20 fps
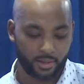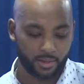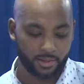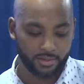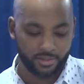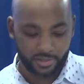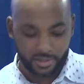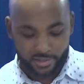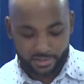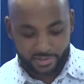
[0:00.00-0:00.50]

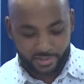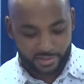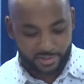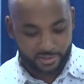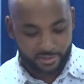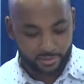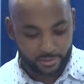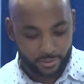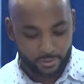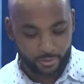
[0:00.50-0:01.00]
Jesus
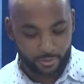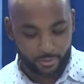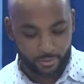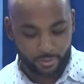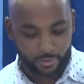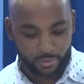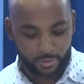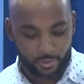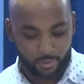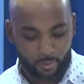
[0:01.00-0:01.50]

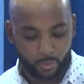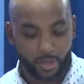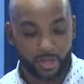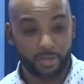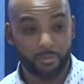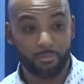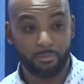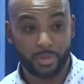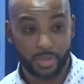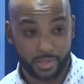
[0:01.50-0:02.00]
knew what
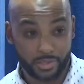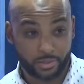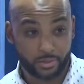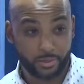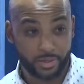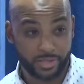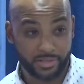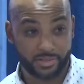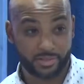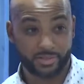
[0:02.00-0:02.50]
he meant to
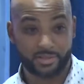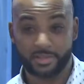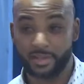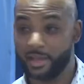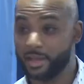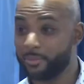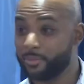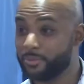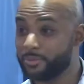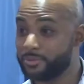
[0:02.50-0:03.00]
his
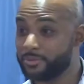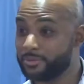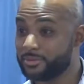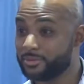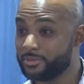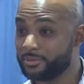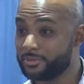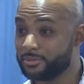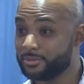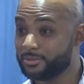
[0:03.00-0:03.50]
disciples.